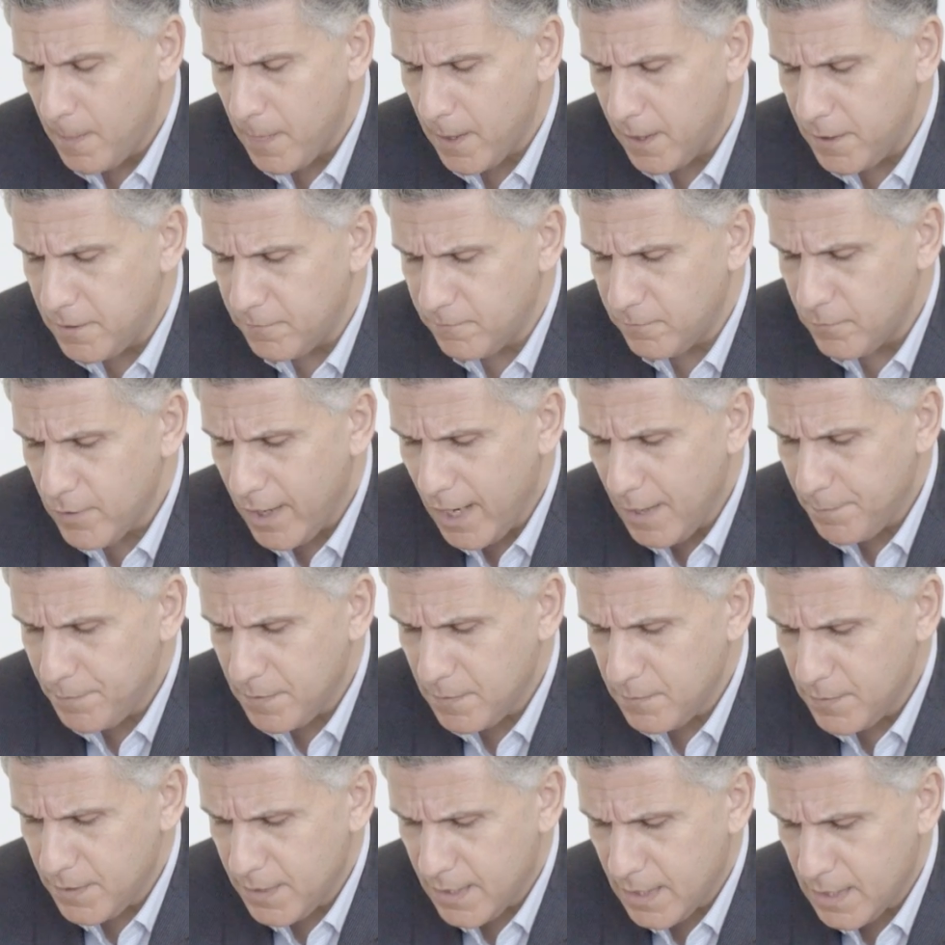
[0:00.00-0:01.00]
And if you're
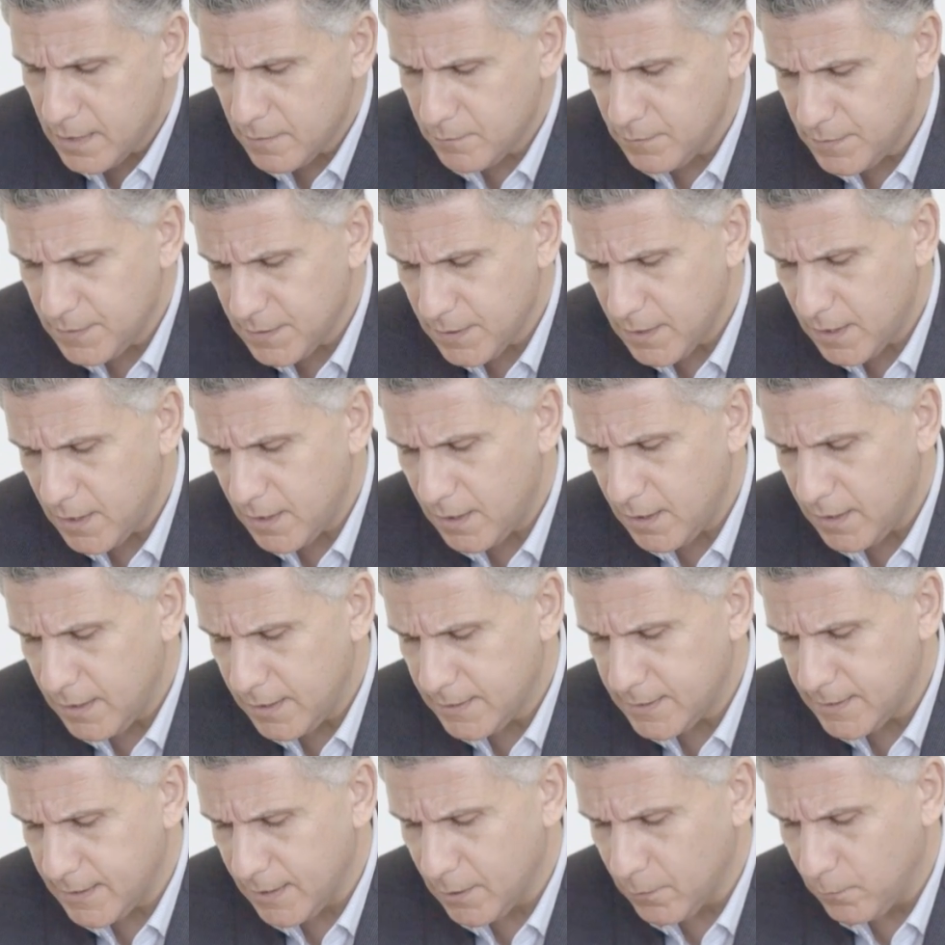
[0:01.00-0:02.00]
happy with that, we say,
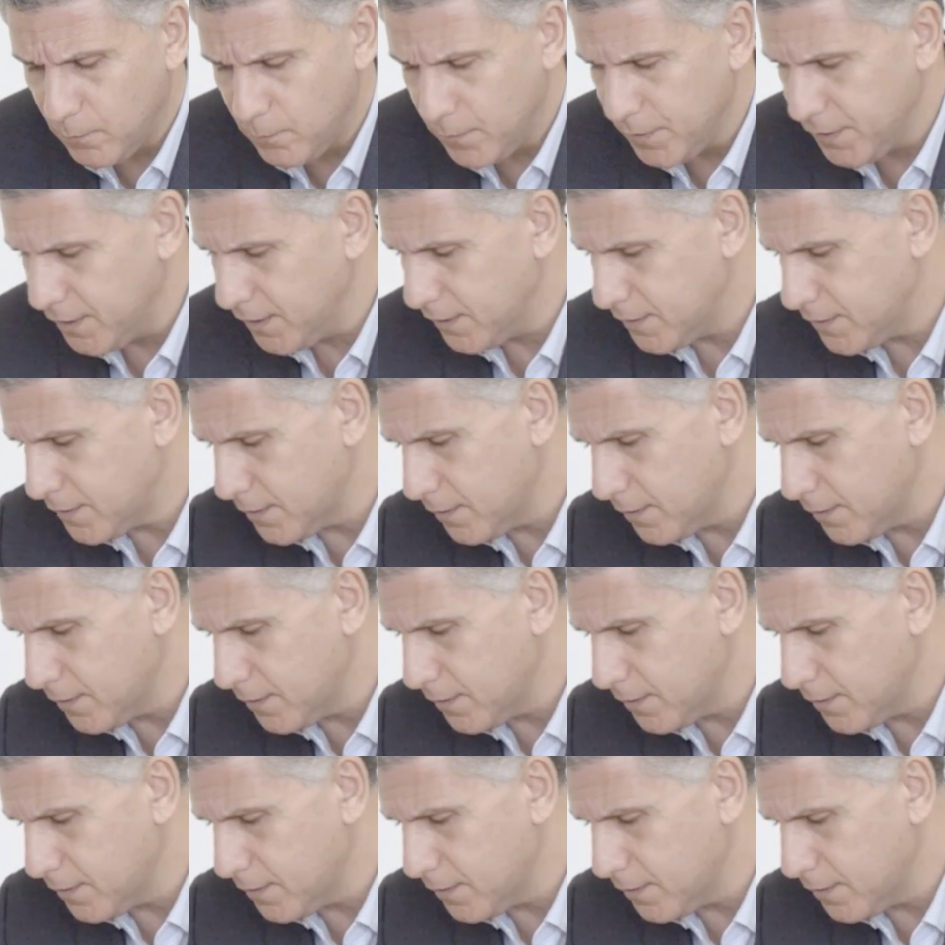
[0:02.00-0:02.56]
let's get on with it.